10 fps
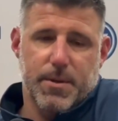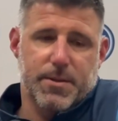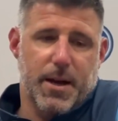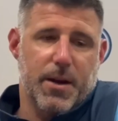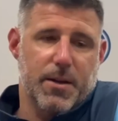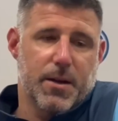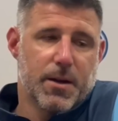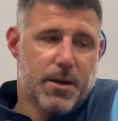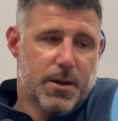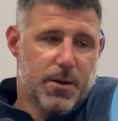excited
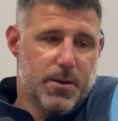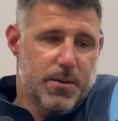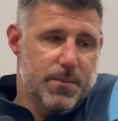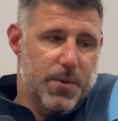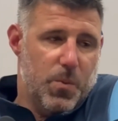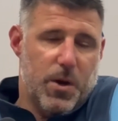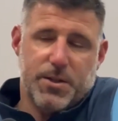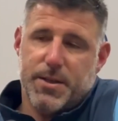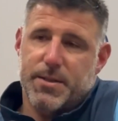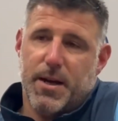to
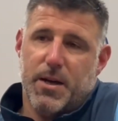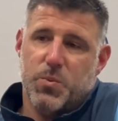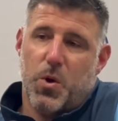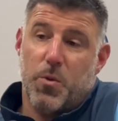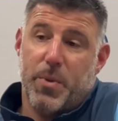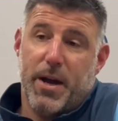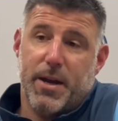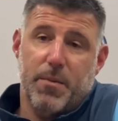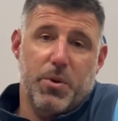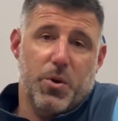watch these guys walk back in
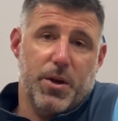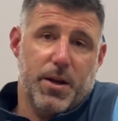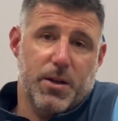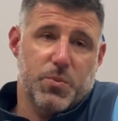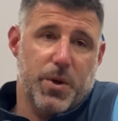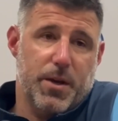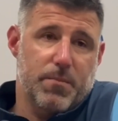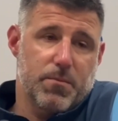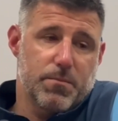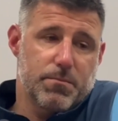the building next week,
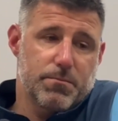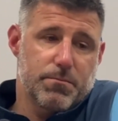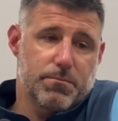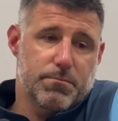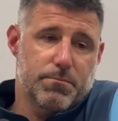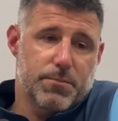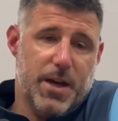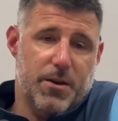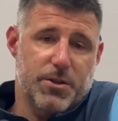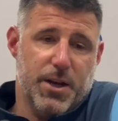
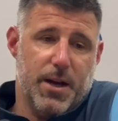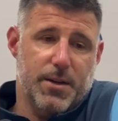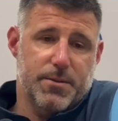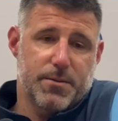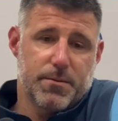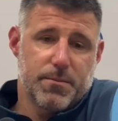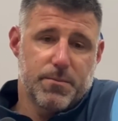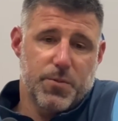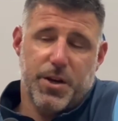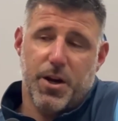energized,
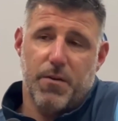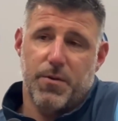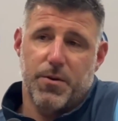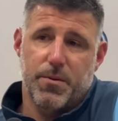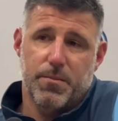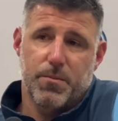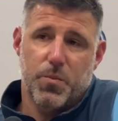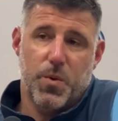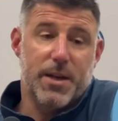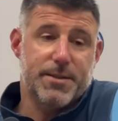recovered,
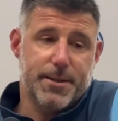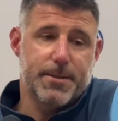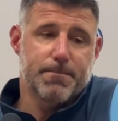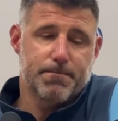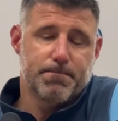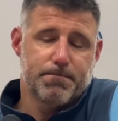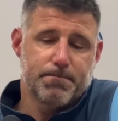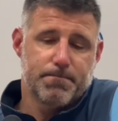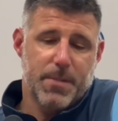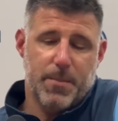rested.
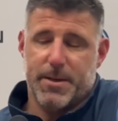I'm